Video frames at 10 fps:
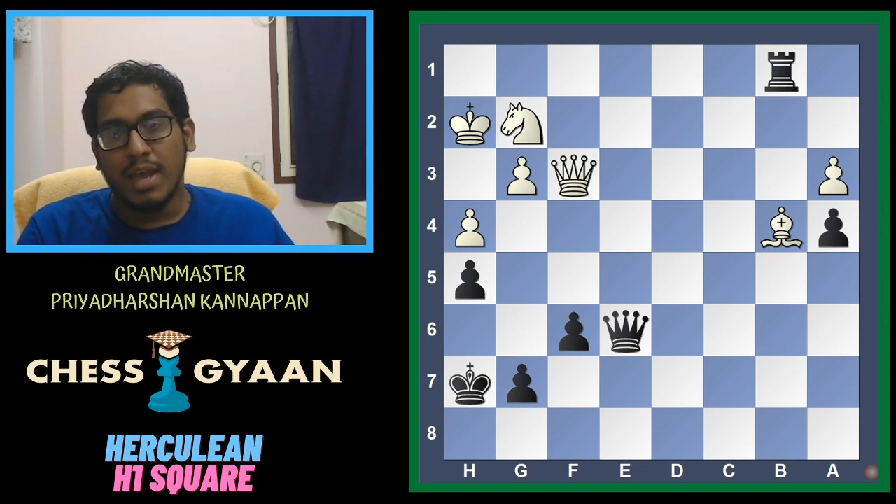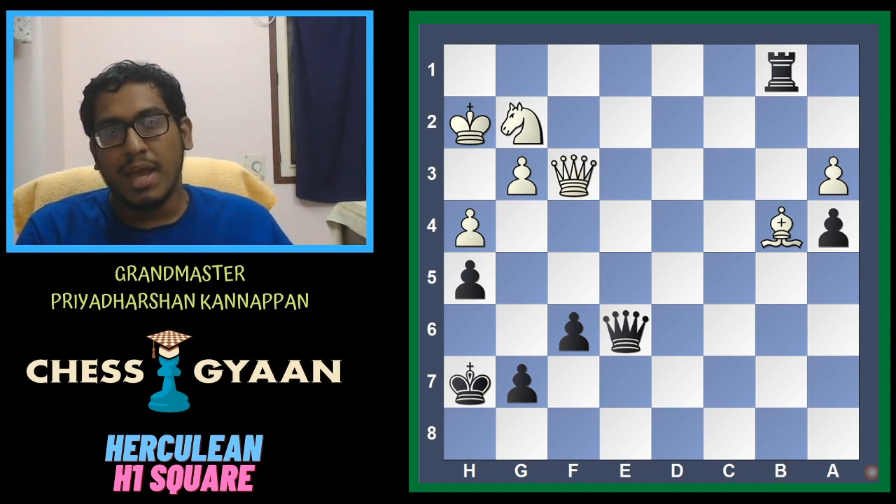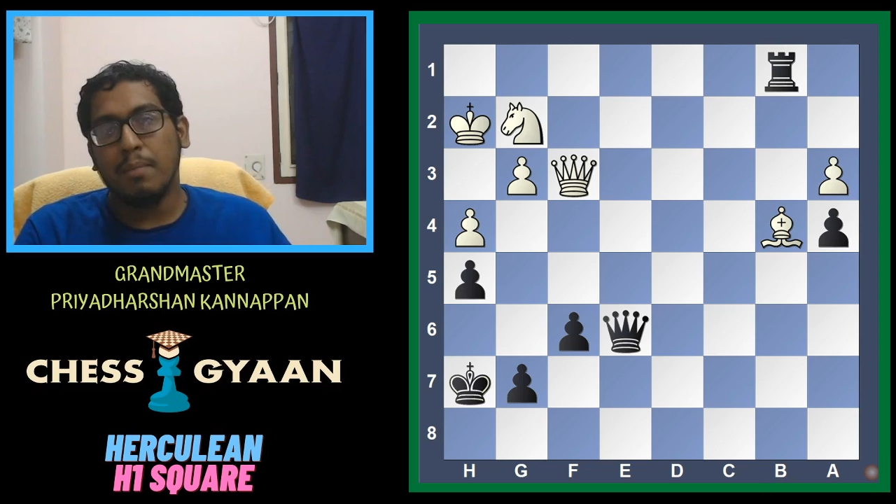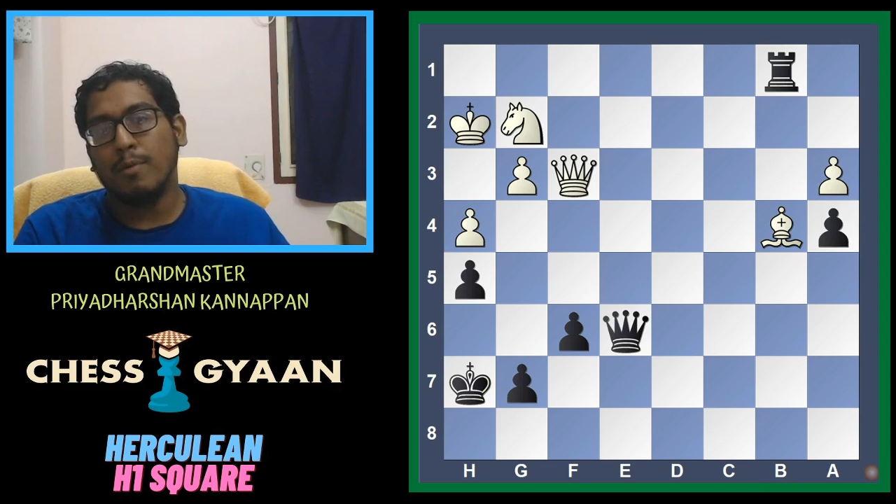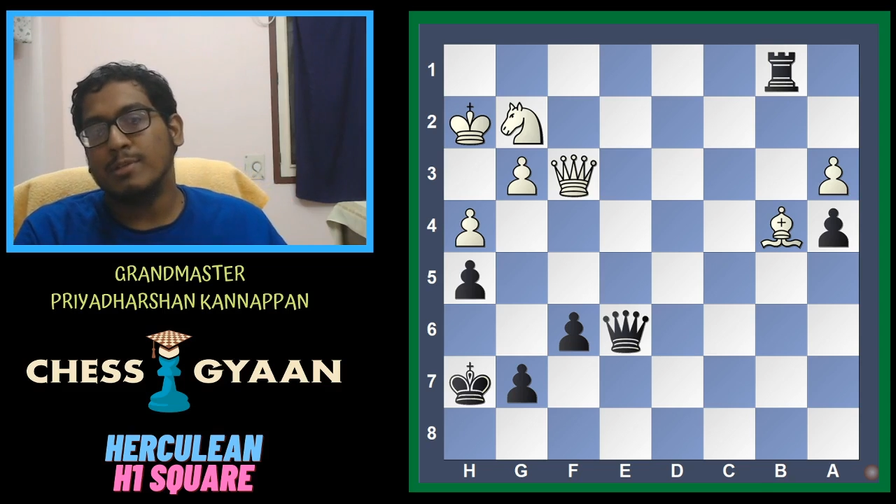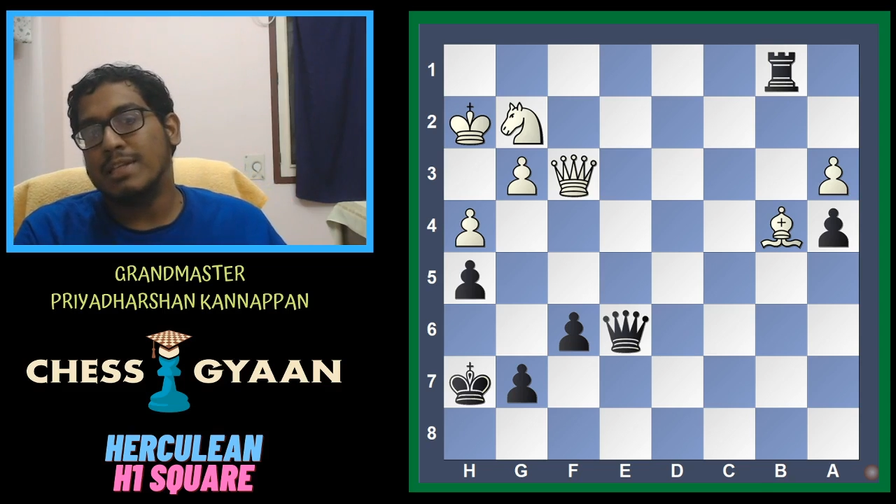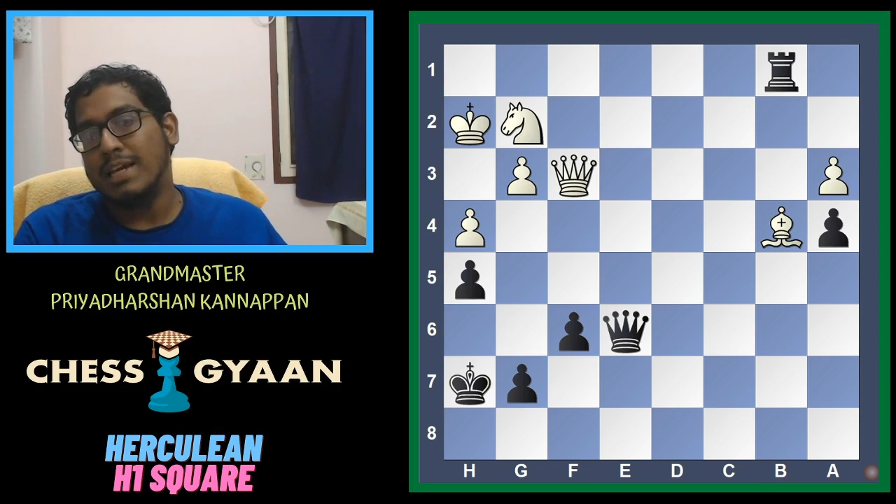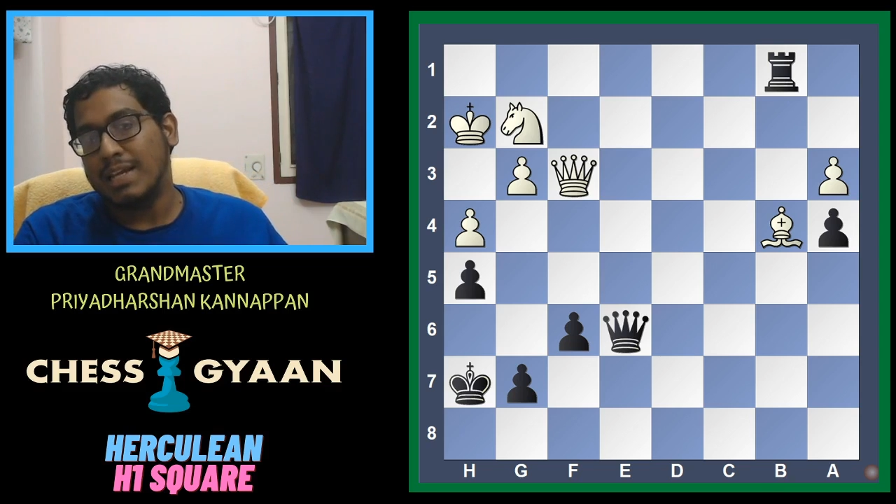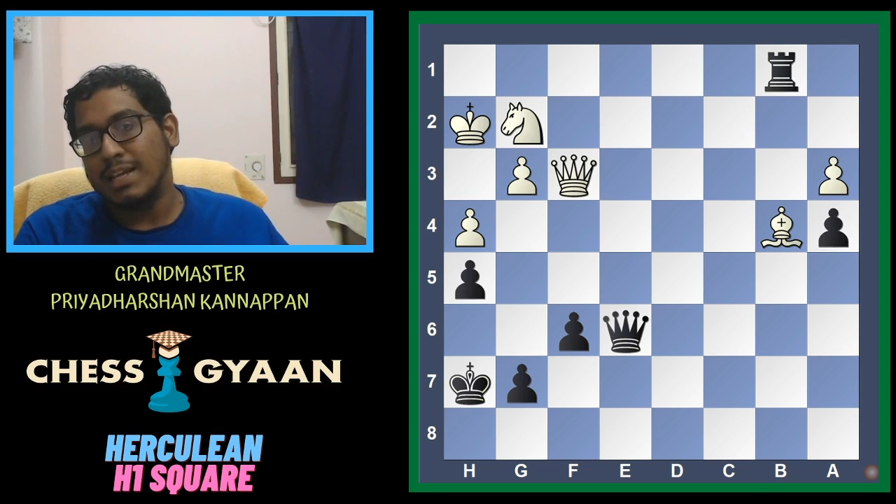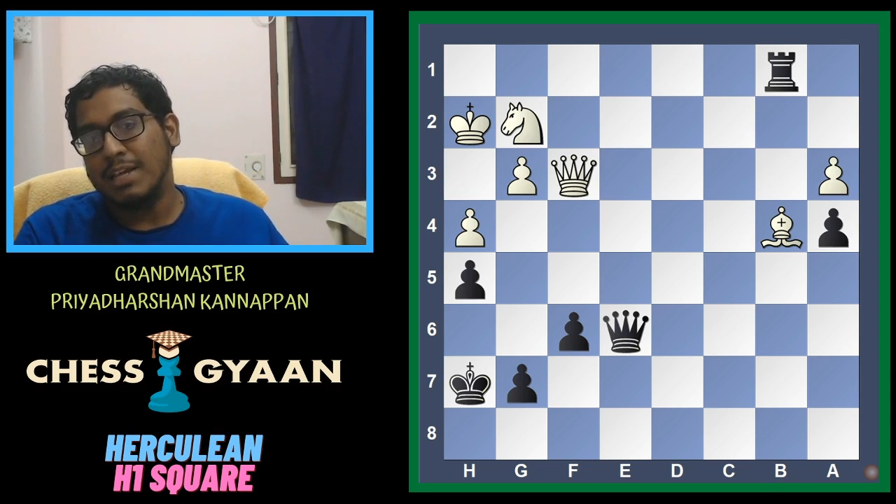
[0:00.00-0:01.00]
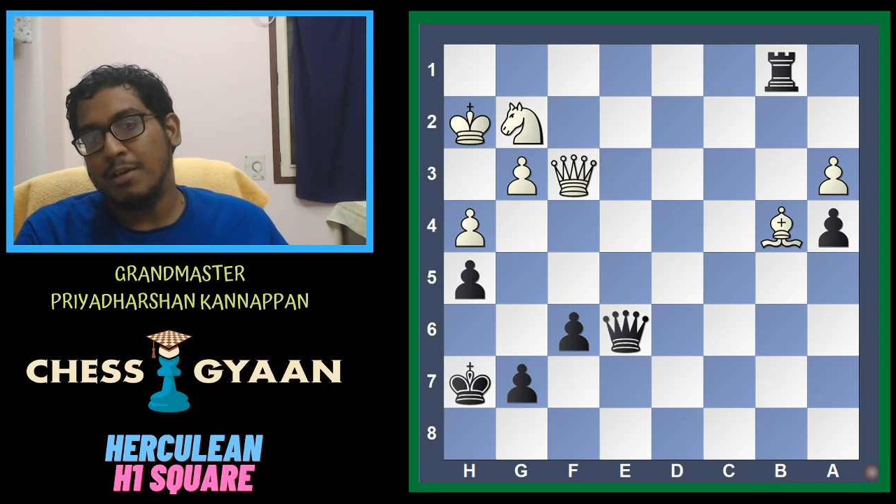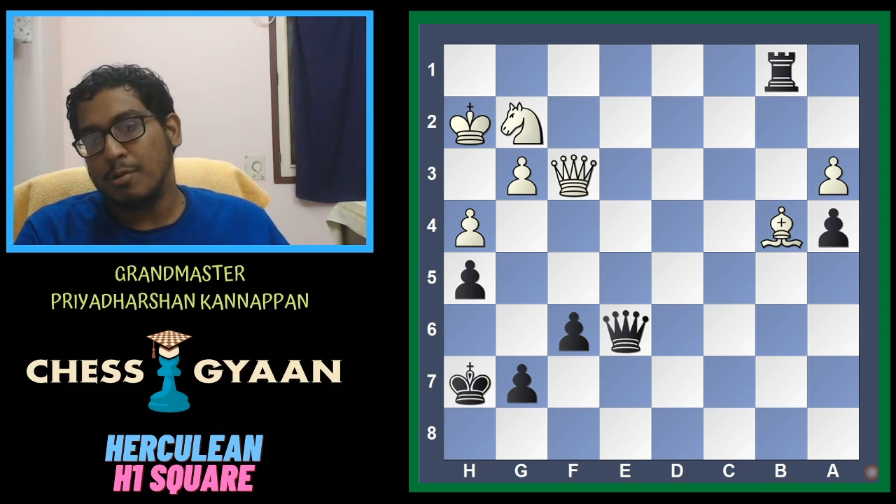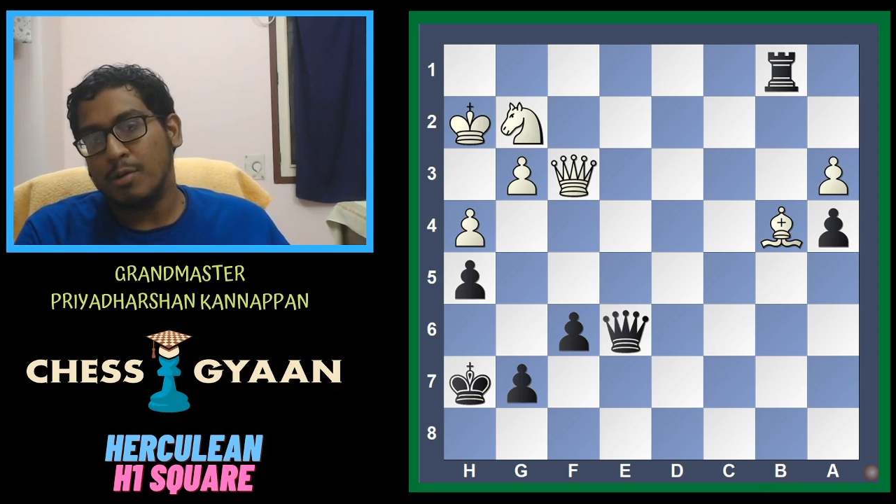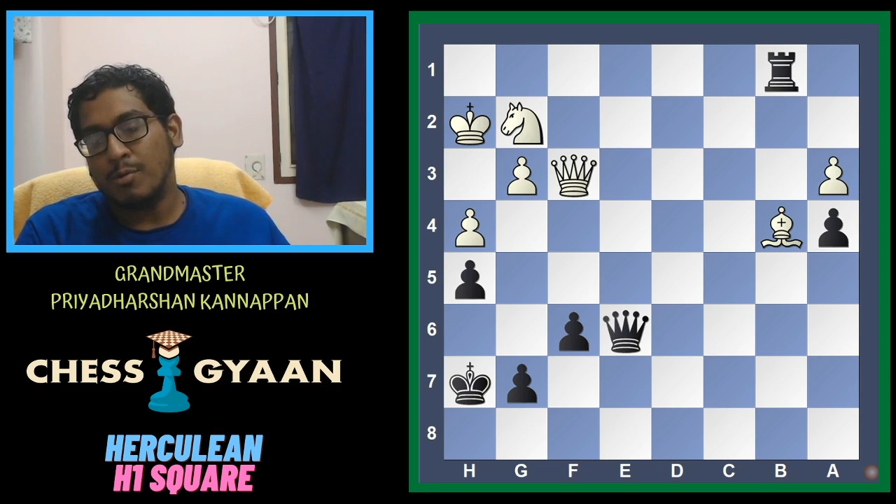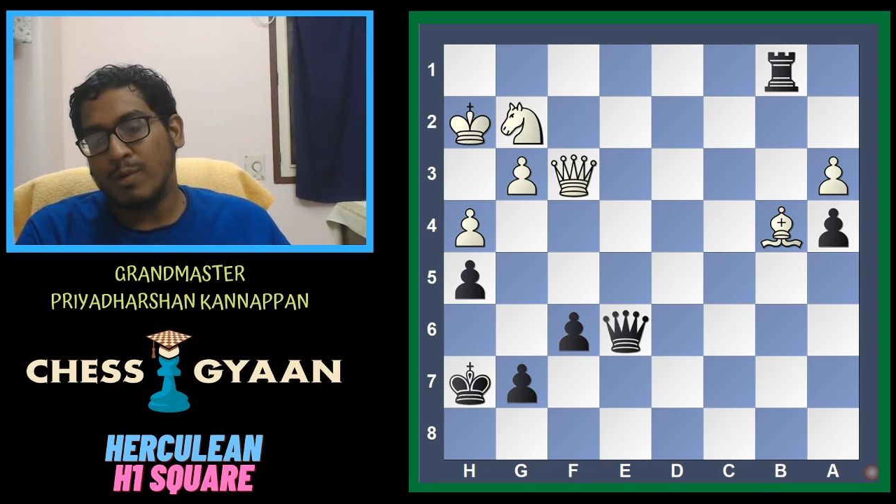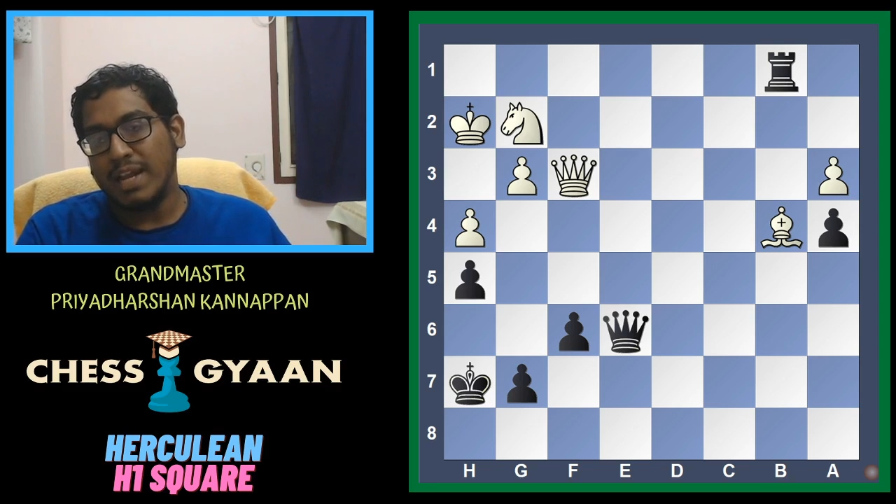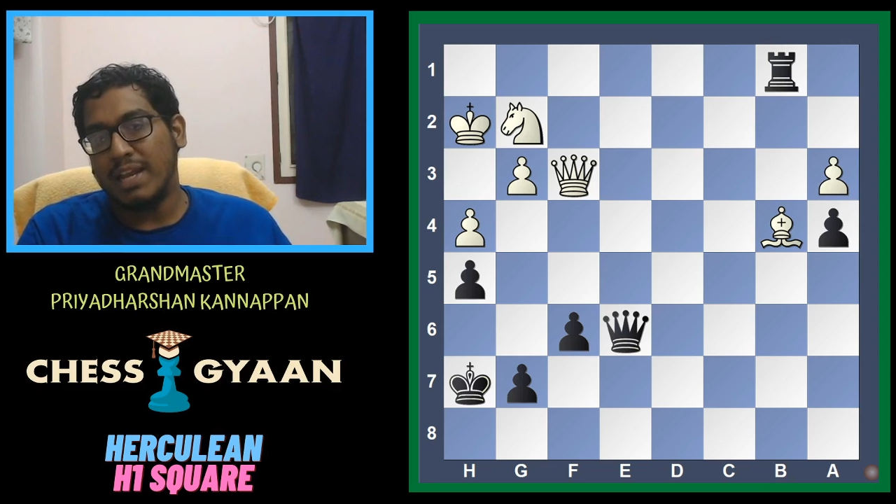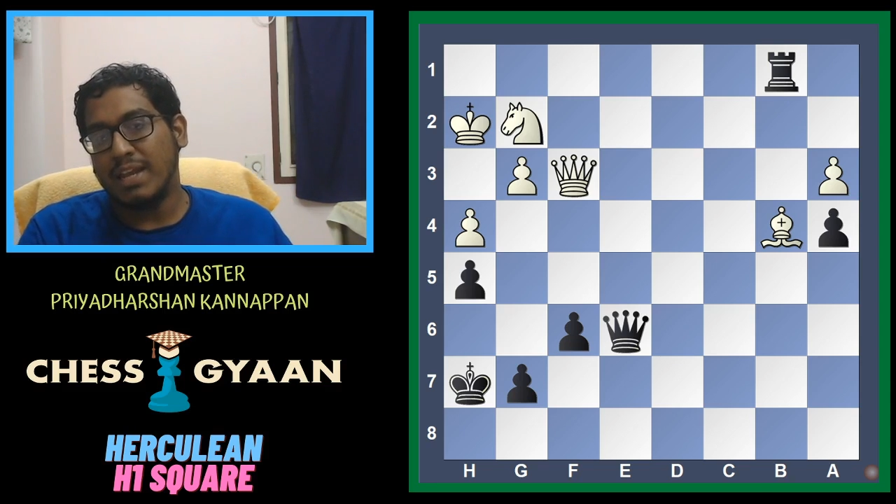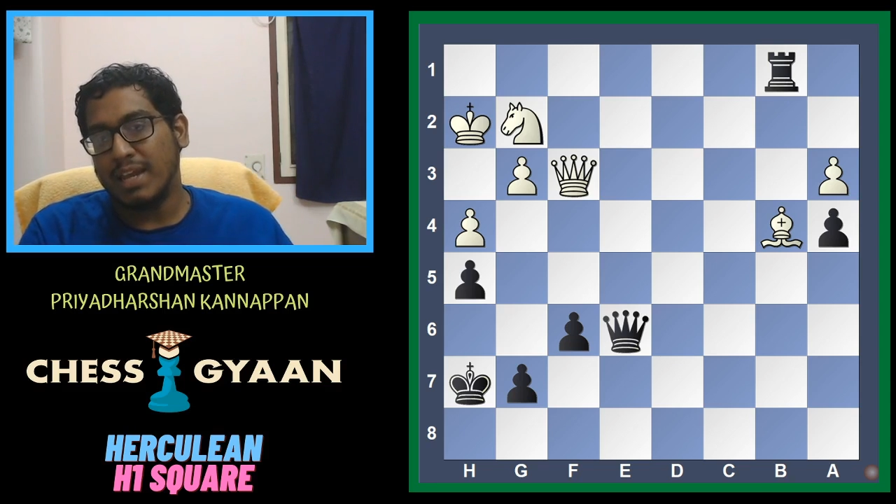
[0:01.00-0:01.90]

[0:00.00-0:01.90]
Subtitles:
and most likely, the white